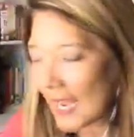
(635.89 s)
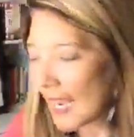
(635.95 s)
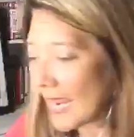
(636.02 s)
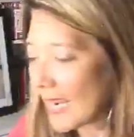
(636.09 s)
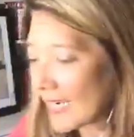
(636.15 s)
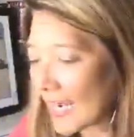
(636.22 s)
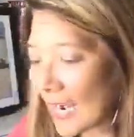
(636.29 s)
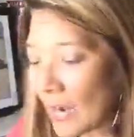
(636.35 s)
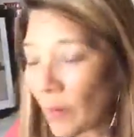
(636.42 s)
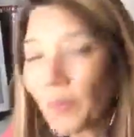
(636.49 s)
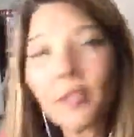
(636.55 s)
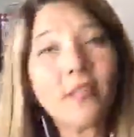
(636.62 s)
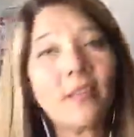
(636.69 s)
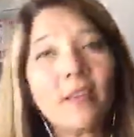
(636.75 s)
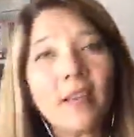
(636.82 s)
And I will
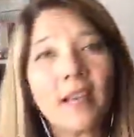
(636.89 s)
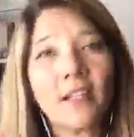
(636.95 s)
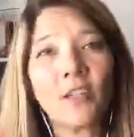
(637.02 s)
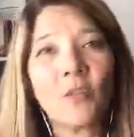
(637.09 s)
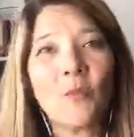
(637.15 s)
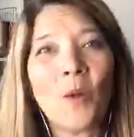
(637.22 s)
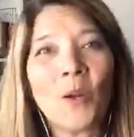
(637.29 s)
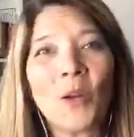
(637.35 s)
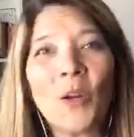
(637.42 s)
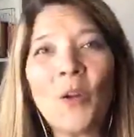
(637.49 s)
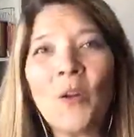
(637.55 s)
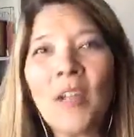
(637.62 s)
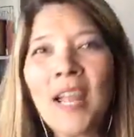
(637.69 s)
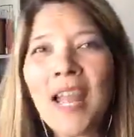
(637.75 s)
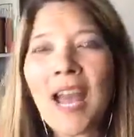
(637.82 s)
see you guys
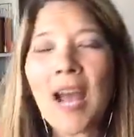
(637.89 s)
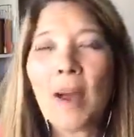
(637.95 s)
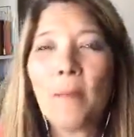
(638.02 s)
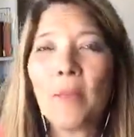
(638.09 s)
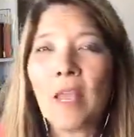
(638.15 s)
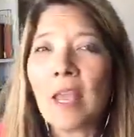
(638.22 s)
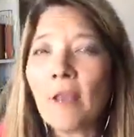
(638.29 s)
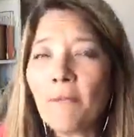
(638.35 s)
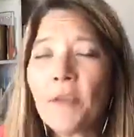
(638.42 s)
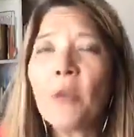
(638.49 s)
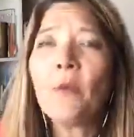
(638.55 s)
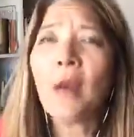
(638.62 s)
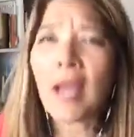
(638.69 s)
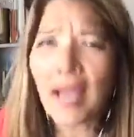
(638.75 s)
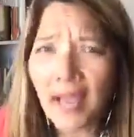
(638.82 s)
tomorrow. If
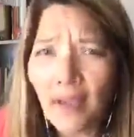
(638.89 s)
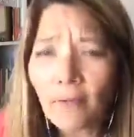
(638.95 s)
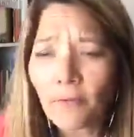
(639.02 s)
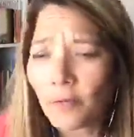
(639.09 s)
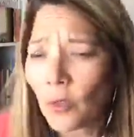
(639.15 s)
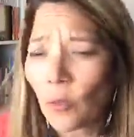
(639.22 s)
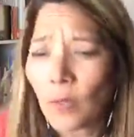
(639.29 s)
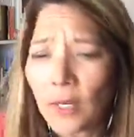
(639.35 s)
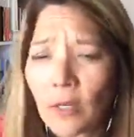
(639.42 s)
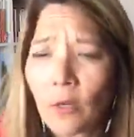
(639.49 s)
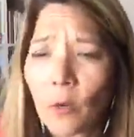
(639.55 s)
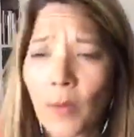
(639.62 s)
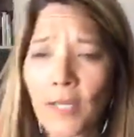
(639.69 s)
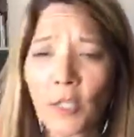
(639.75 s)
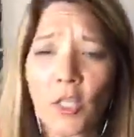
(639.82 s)
you have Twitter
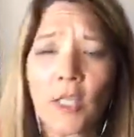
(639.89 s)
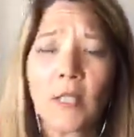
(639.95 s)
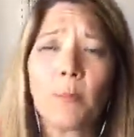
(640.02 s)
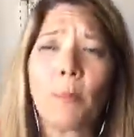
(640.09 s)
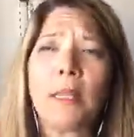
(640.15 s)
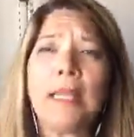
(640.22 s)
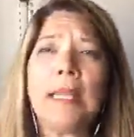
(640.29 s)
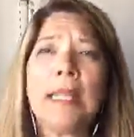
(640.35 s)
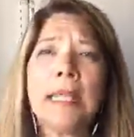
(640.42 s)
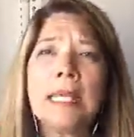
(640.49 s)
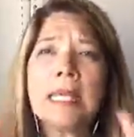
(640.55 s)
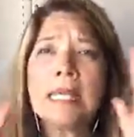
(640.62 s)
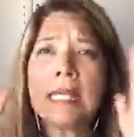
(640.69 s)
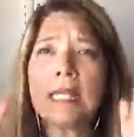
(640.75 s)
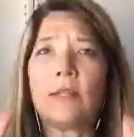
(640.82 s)
questions,
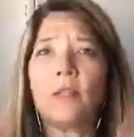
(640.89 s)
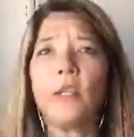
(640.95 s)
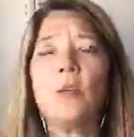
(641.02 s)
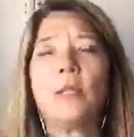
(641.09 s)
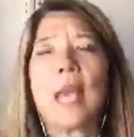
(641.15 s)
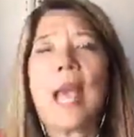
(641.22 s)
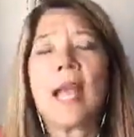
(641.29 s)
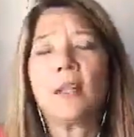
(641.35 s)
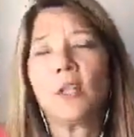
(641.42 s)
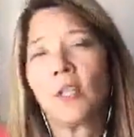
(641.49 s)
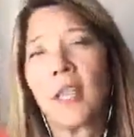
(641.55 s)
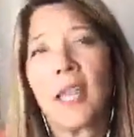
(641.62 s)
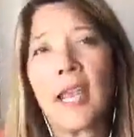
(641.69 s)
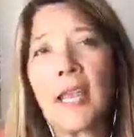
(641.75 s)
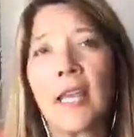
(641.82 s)
please use
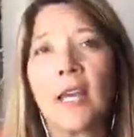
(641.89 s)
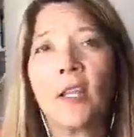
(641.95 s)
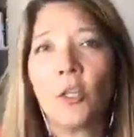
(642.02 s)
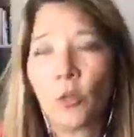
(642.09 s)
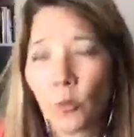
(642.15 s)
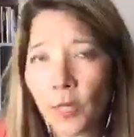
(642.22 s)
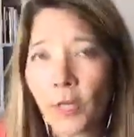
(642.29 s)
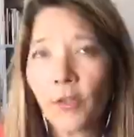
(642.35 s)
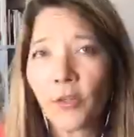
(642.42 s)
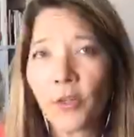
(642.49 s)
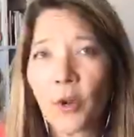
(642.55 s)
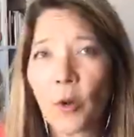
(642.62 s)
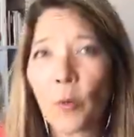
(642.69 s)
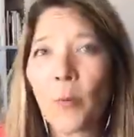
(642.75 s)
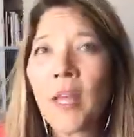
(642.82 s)
hashtag
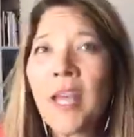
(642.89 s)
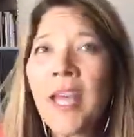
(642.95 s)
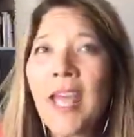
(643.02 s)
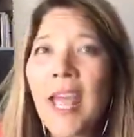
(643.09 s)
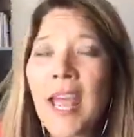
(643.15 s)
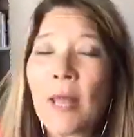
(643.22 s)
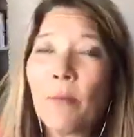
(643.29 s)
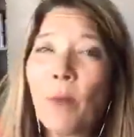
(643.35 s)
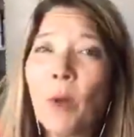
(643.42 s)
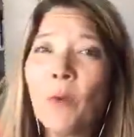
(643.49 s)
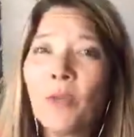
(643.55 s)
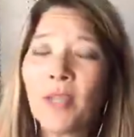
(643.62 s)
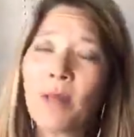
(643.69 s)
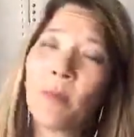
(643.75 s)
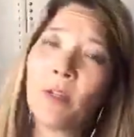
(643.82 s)
Twitterscope and
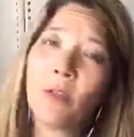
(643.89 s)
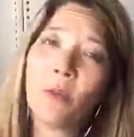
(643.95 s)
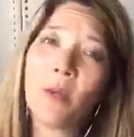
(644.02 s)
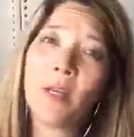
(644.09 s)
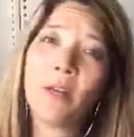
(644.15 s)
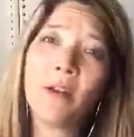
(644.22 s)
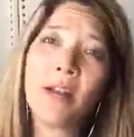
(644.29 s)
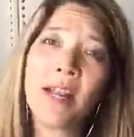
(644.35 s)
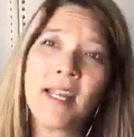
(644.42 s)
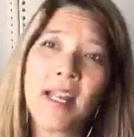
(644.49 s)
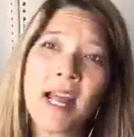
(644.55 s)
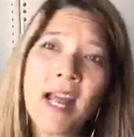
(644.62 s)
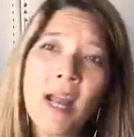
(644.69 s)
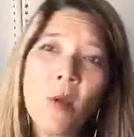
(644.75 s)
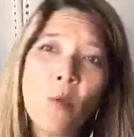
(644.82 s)
post them on Twitter, and
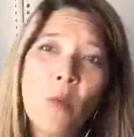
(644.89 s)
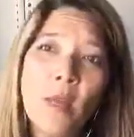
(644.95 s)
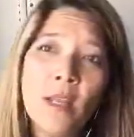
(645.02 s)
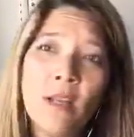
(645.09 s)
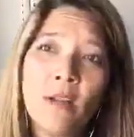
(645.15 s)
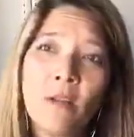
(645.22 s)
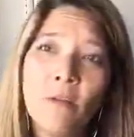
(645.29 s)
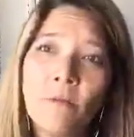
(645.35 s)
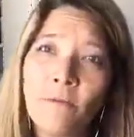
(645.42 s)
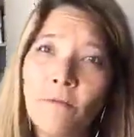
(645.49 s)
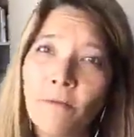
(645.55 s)
I will